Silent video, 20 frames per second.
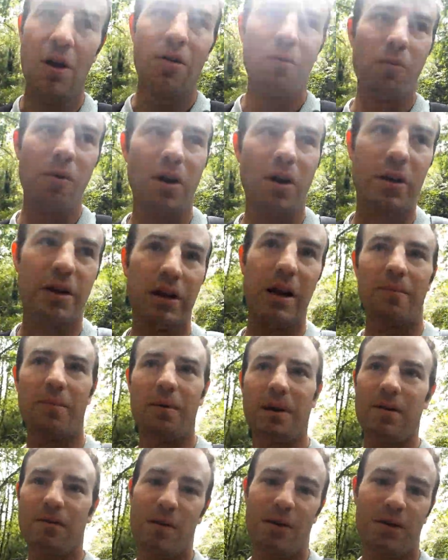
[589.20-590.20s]
working up
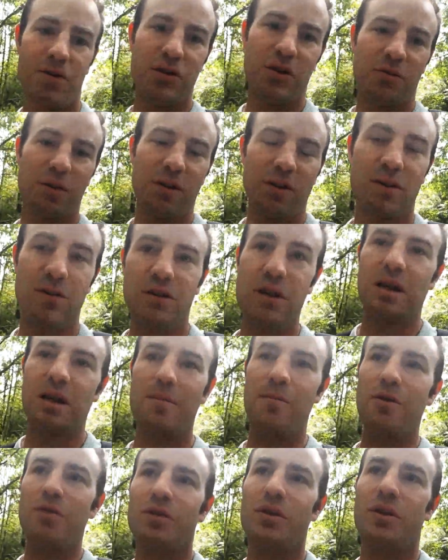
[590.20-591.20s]
here, first generation
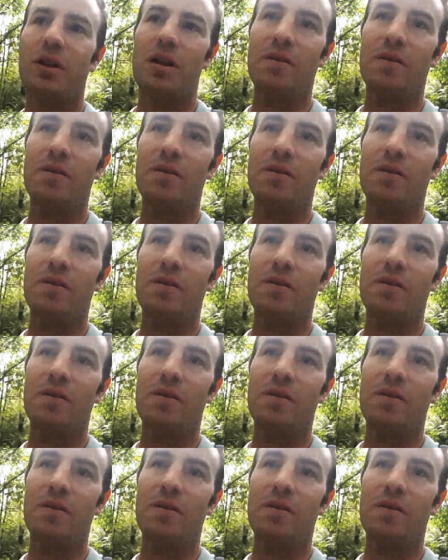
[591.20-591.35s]
DMUs. I don't know